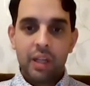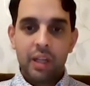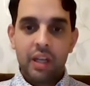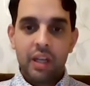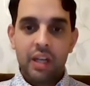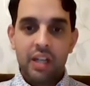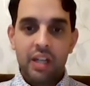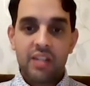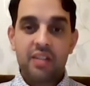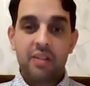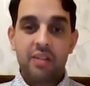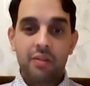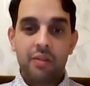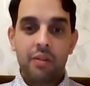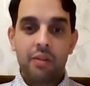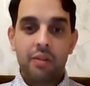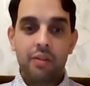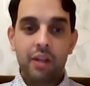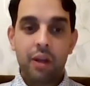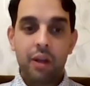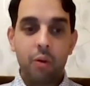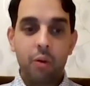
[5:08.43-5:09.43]
is,
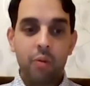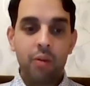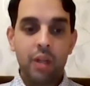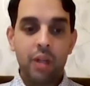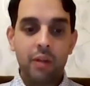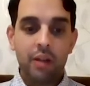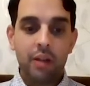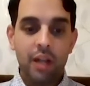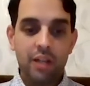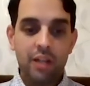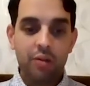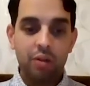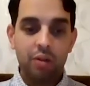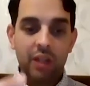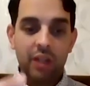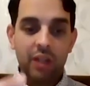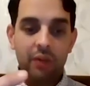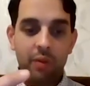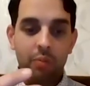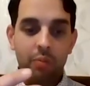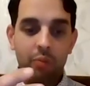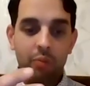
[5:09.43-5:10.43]
you know, it has got
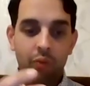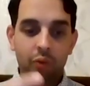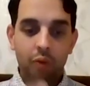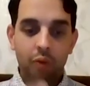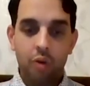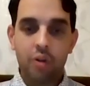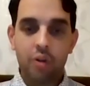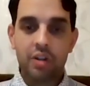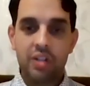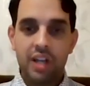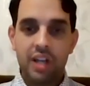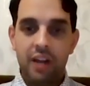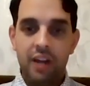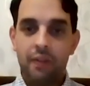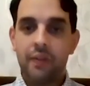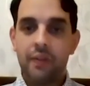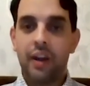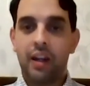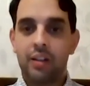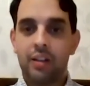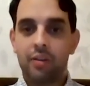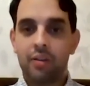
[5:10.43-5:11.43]
even worse
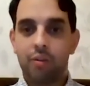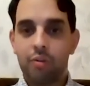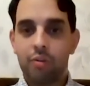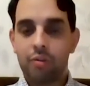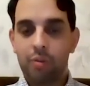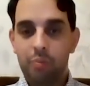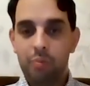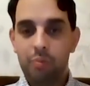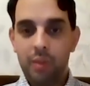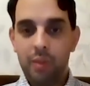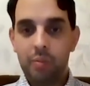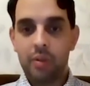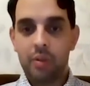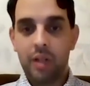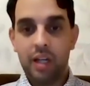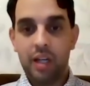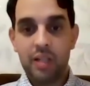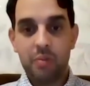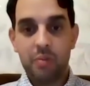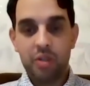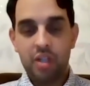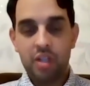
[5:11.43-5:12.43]
effect on people, and
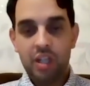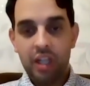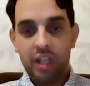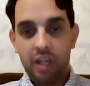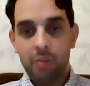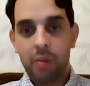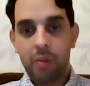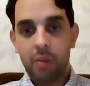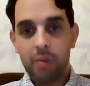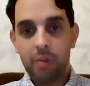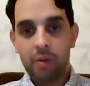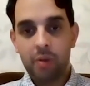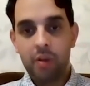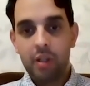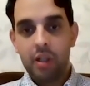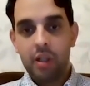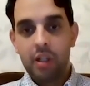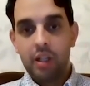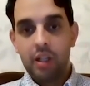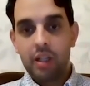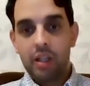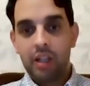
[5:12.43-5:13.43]
especially young people,
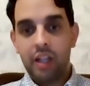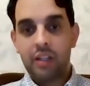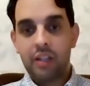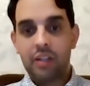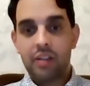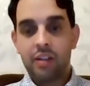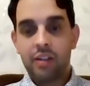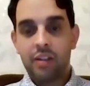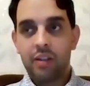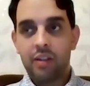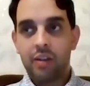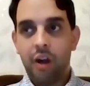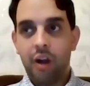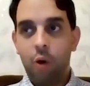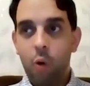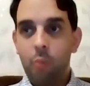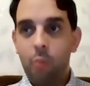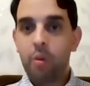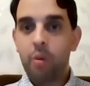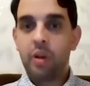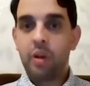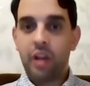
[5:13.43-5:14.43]
that
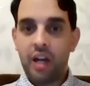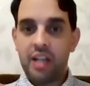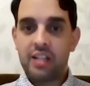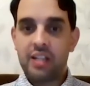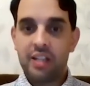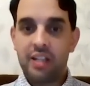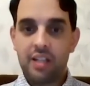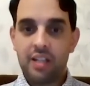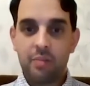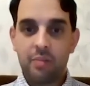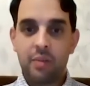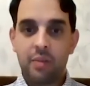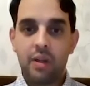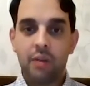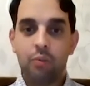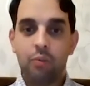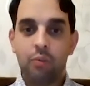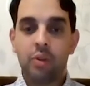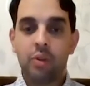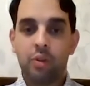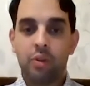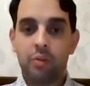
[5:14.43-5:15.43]
open racism
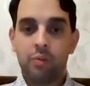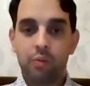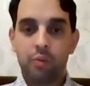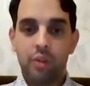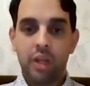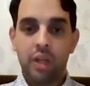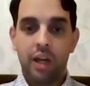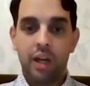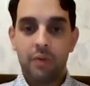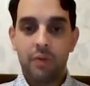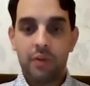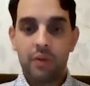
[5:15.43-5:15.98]
would have.